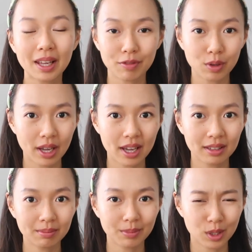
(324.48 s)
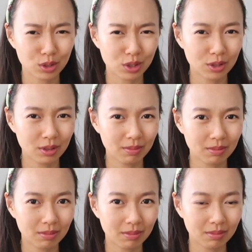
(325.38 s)
If you can, you should.
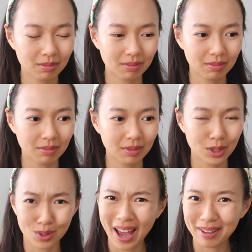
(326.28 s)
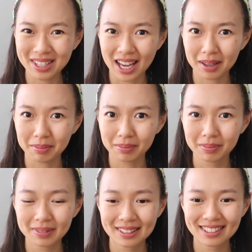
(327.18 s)
You have time.
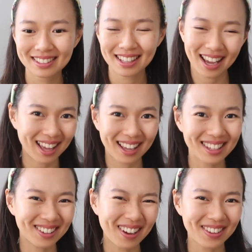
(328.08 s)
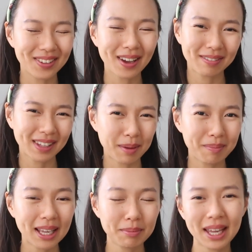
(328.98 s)
You have time.
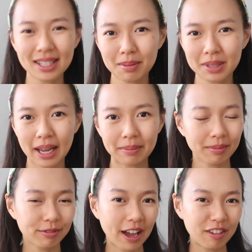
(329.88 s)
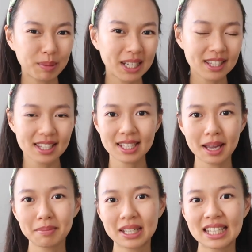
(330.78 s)
Make some time. 5 minutes,
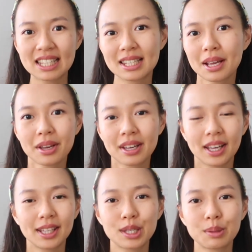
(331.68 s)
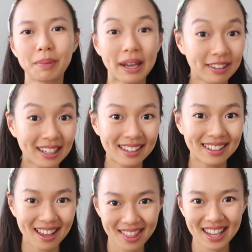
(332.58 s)
10 minutes. It's better
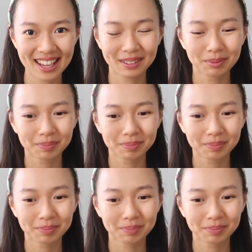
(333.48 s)
than nothing.